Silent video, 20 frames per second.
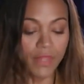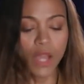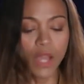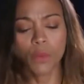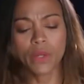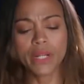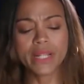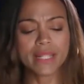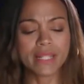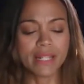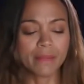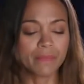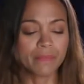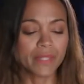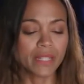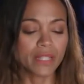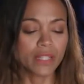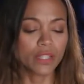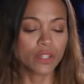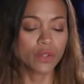What is
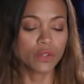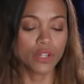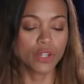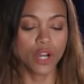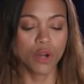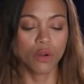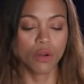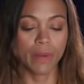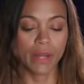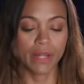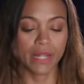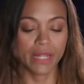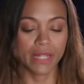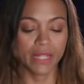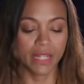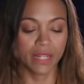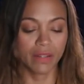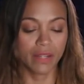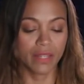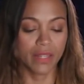something you know about
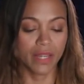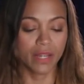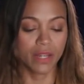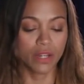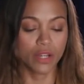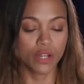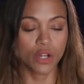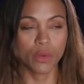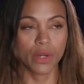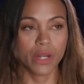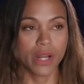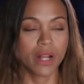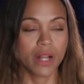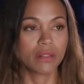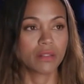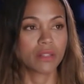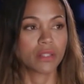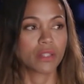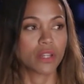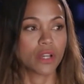Neytiri that no one
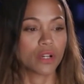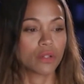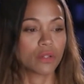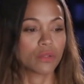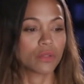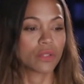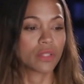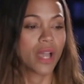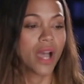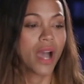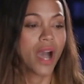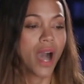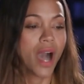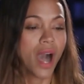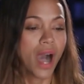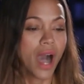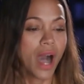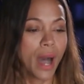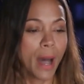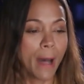else knows?
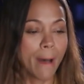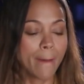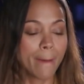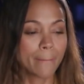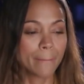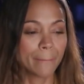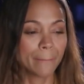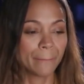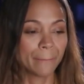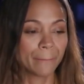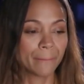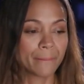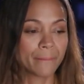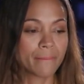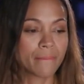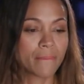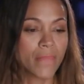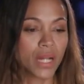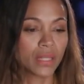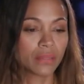Um,
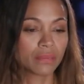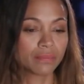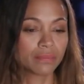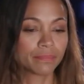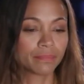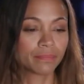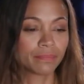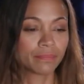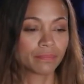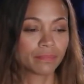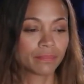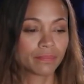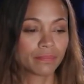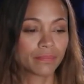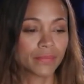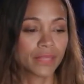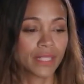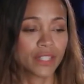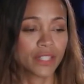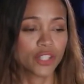
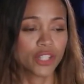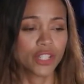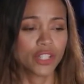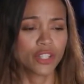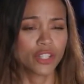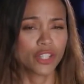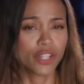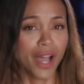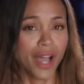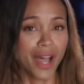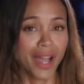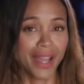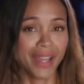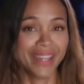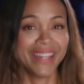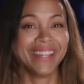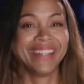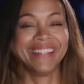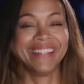that she's shy.